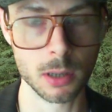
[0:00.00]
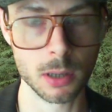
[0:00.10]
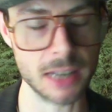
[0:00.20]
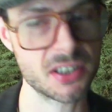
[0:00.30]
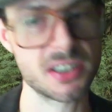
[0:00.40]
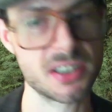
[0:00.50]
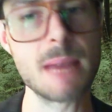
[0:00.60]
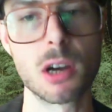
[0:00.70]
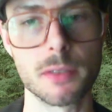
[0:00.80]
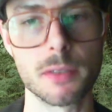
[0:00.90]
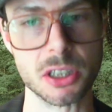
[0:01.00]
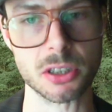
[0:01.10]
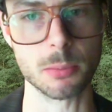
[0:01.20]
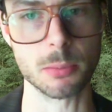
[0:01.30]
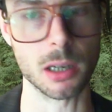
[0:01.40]
It's the same nervous
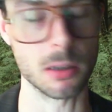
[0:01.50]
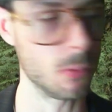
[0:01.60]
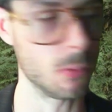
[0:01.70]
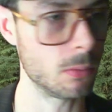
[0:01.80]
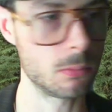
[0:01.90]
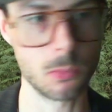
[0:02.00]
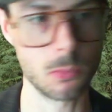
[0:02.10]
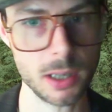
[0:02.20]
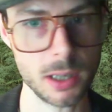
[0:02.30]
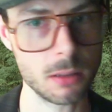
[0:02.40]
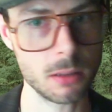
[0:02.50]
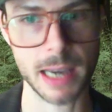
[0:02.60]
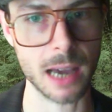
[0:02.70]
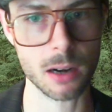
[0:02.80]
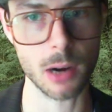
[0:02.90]
system, but we
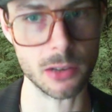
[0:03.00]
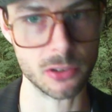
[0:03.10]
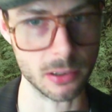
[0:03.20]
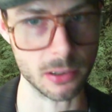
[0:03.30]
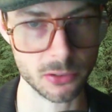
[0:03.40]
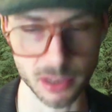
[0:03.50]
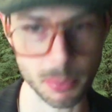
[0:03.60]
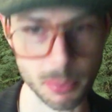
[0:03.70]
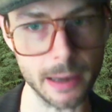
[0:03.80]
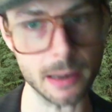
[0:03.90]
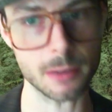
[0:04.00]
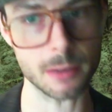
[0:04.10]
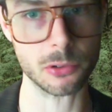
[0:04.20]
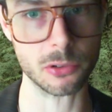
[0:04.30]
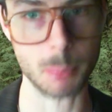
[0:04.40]
categorize it as sympathetic
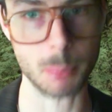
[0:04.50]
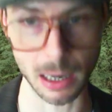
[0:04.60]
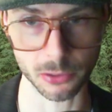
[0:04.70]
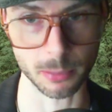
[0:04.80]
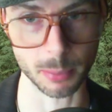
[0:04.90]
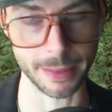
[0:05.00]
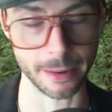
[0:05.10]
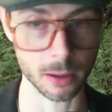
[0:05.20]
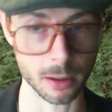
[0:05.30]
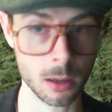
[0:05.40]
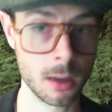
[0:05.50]
versus parasympathetic.